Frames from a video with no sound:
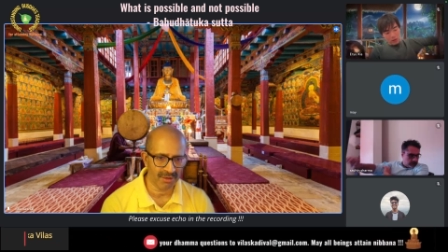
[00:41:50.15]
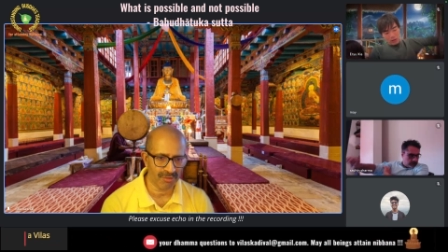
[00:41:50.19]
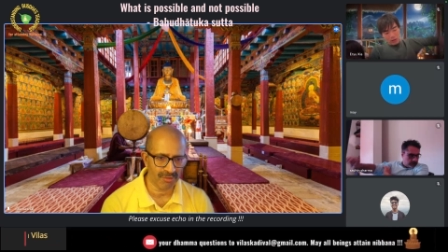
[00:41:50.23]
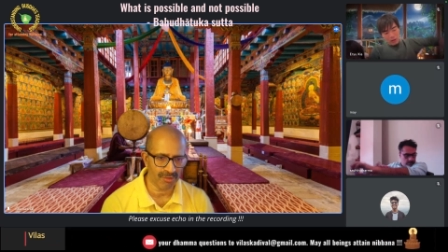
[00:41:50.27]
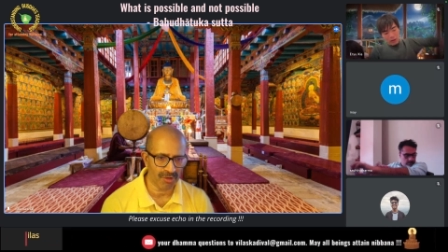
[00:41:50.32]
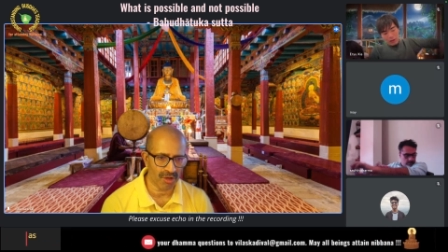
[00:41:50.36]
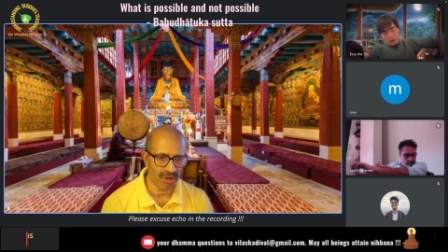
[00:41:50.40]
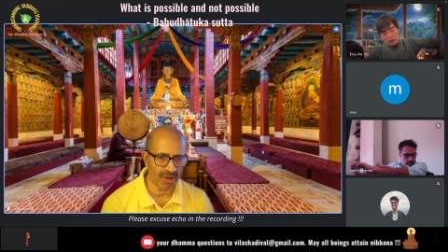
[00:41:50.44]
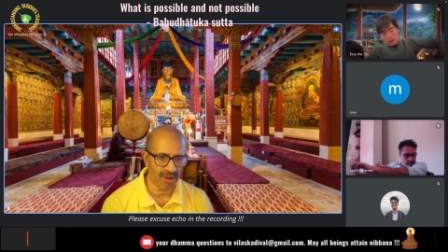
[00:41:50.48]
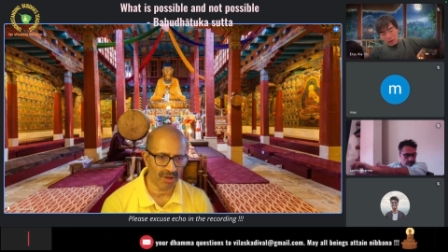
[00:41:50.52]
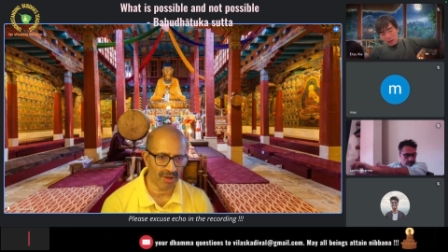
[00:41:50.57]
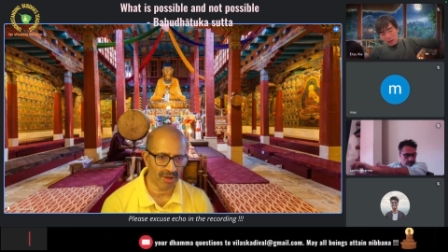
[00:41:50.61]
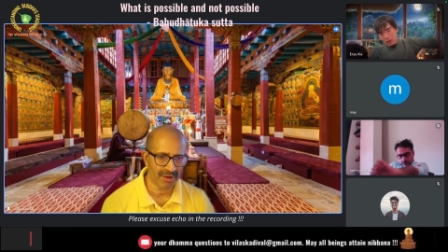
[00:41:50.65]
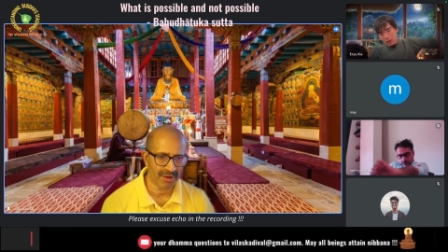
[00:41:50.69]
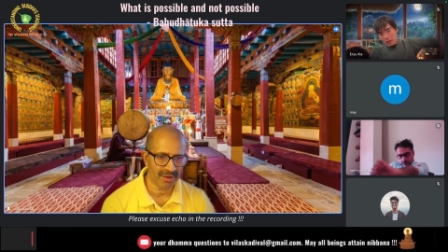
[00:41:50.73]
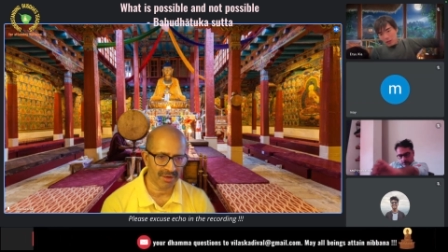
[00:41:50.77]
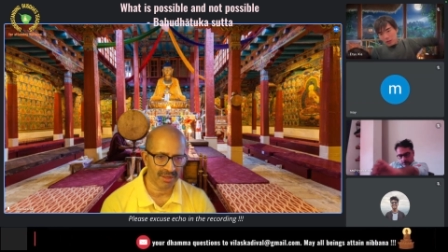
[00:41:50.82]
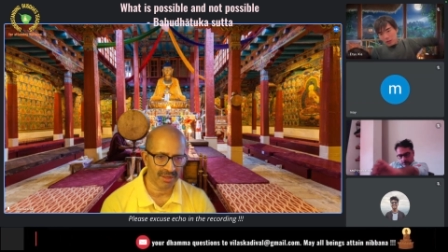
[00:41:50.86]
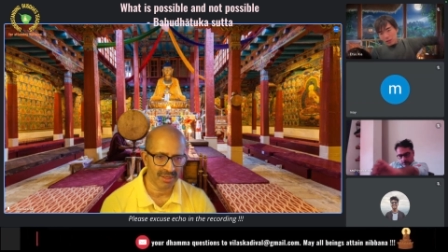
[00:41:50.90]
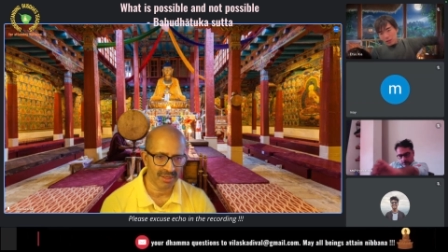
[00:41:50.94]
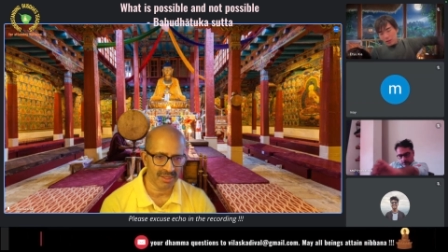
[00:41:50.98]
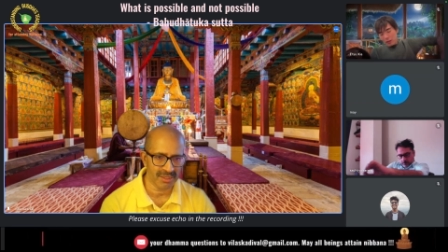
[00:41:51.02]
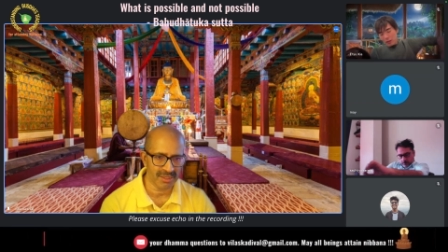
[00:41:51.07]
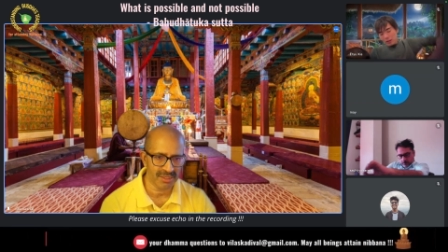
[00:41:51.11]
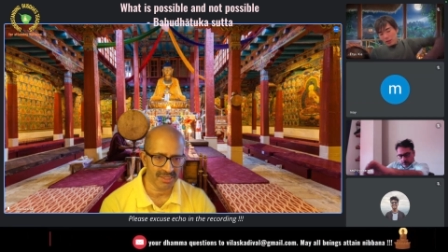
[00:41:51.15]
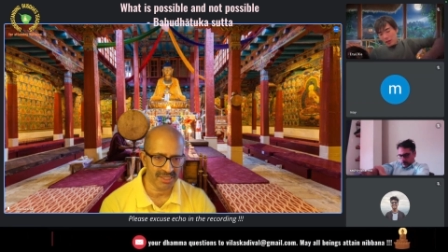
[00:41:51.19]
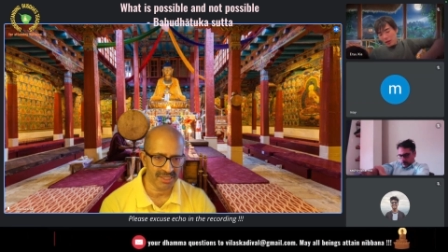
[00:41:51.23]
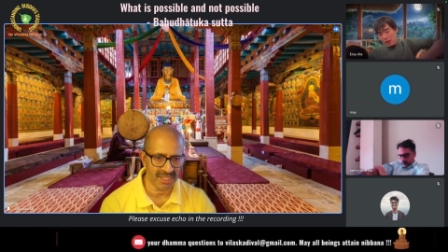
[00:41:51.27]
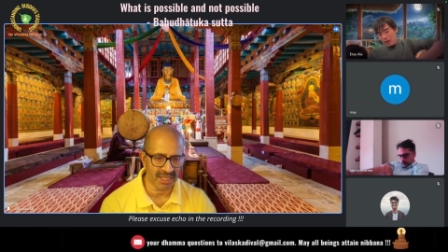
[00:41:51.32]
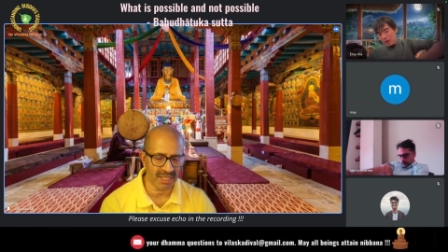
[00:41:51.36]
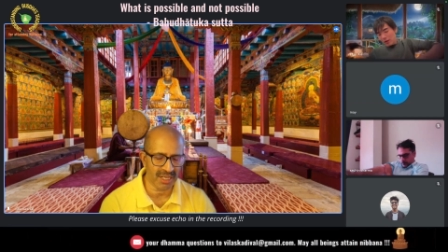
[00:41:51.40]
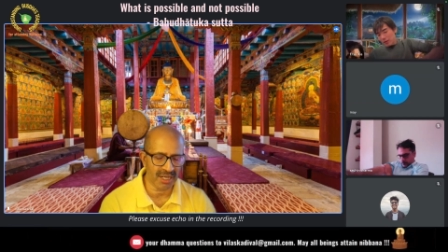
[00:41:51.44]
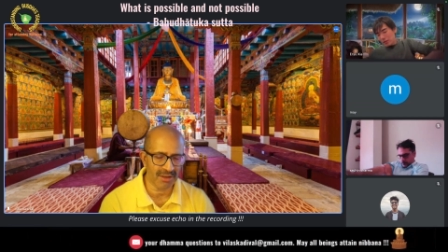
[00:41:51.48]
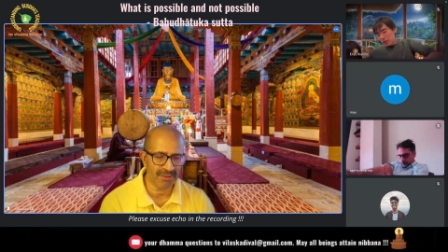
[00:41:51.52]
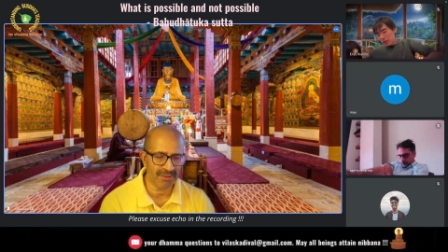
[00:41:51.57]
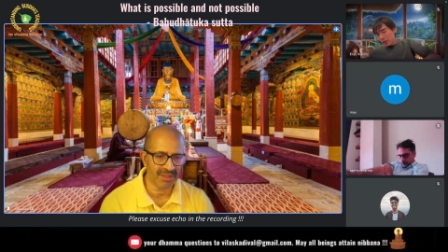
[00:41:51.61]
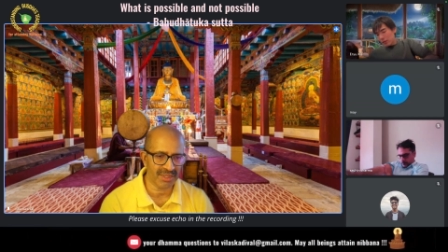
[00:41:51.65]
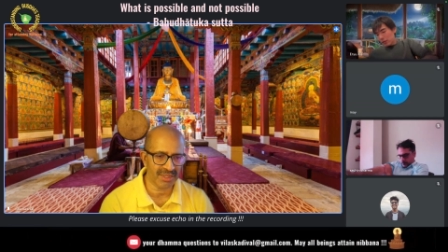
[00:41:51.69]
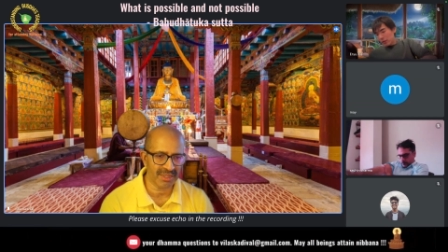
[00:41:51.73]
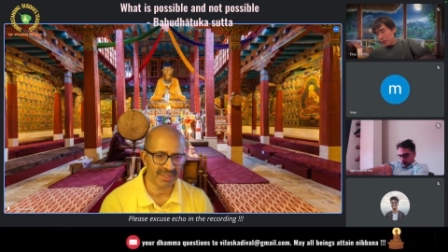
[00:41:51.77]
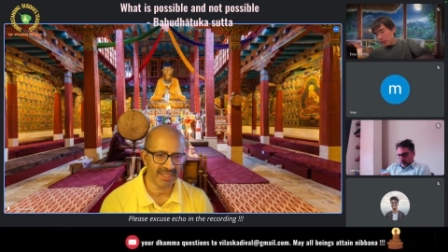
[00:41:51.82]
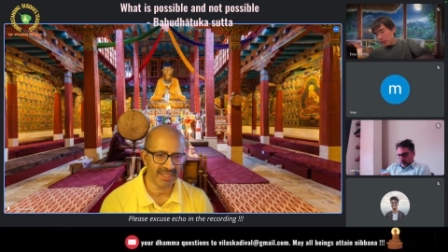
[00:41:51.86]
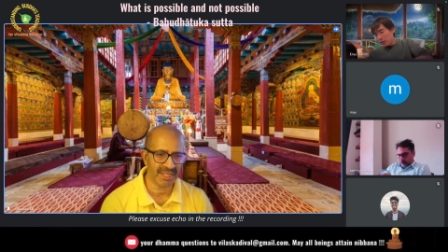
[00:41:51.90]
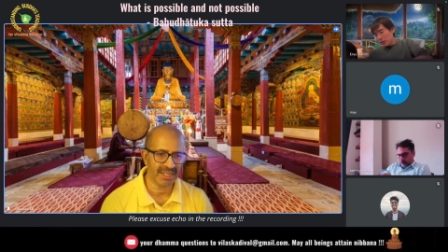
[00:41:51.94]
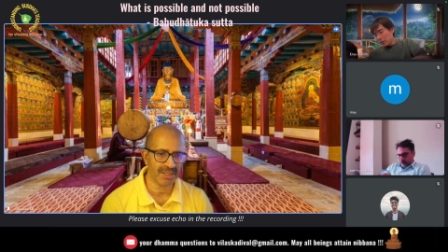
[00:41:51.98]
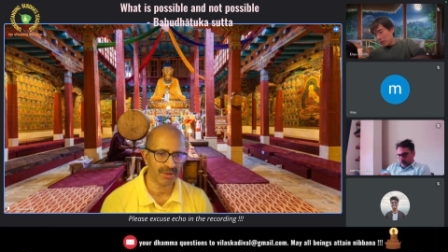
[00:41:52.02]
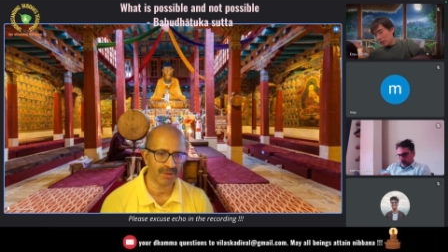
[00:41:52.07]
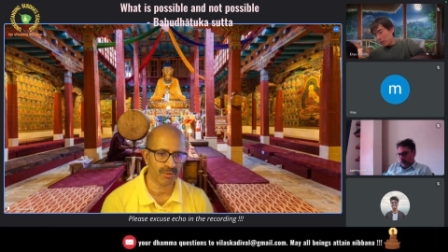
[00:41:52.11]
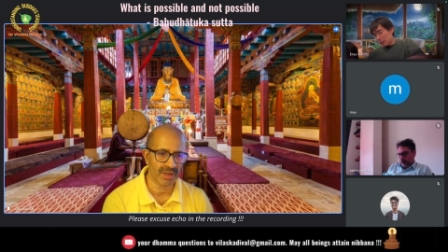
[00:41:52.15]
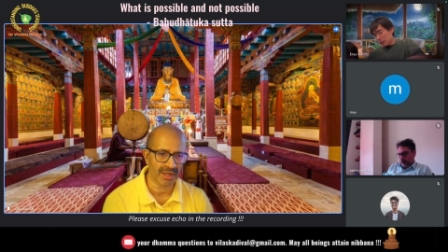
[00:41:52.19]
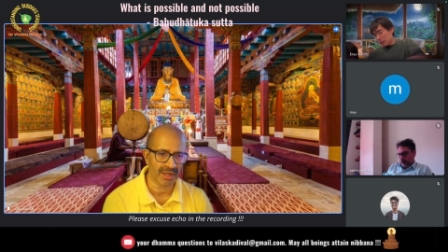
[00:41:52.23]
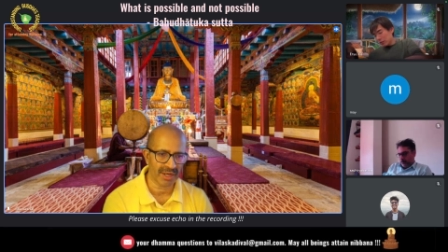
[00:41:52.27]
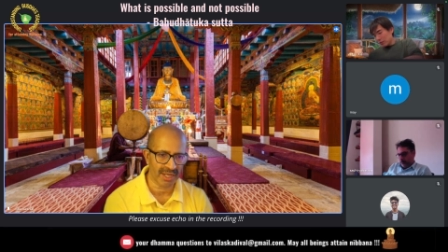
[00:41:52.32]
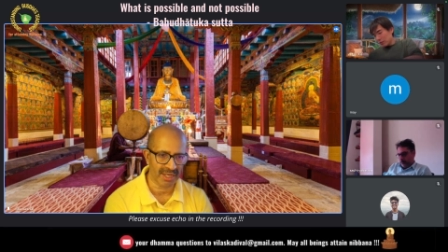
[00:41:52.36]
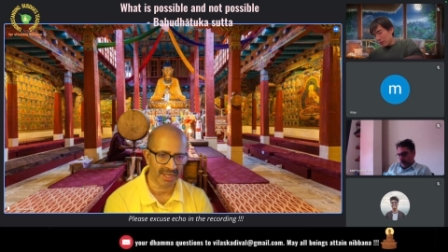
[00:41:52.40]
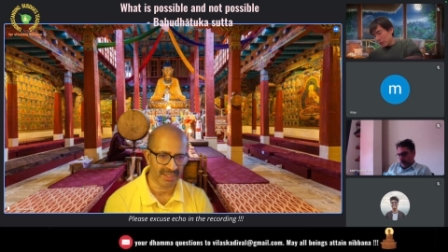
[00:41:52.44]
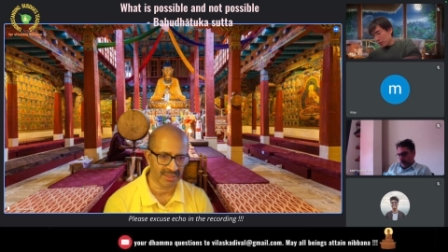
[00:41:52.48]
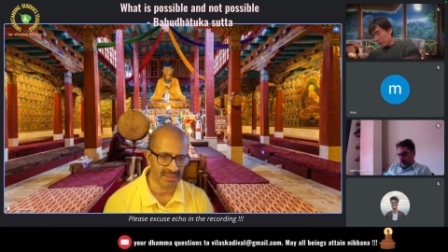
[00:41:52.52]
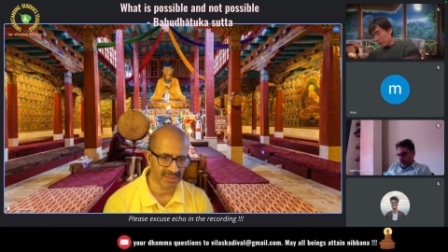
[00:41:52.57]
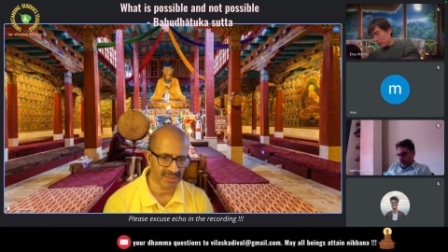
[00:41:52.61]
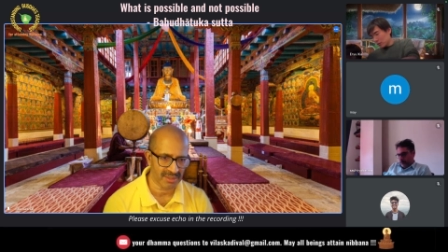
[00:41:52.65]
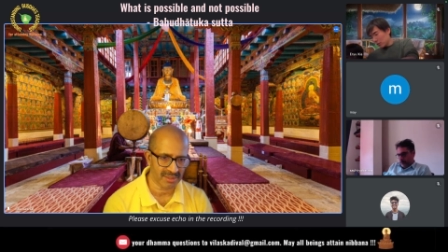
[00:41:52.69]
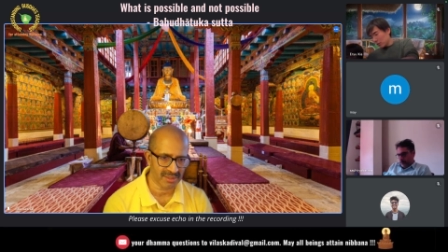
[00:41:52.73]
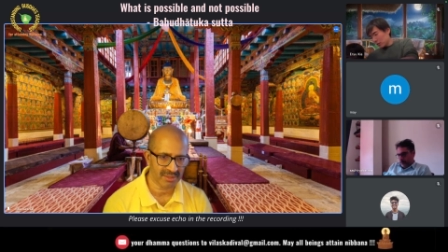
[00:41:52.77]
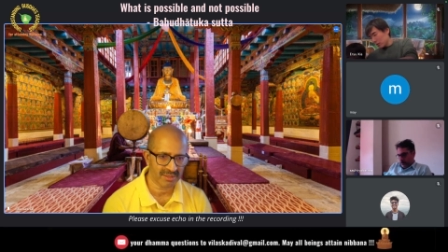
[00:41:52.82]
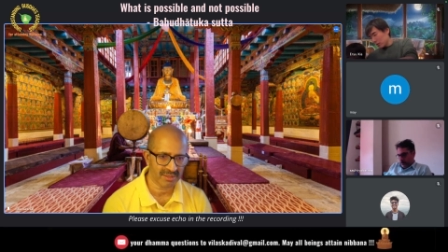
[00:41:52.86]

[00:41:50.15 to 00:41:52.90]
for Chakravarti to arise.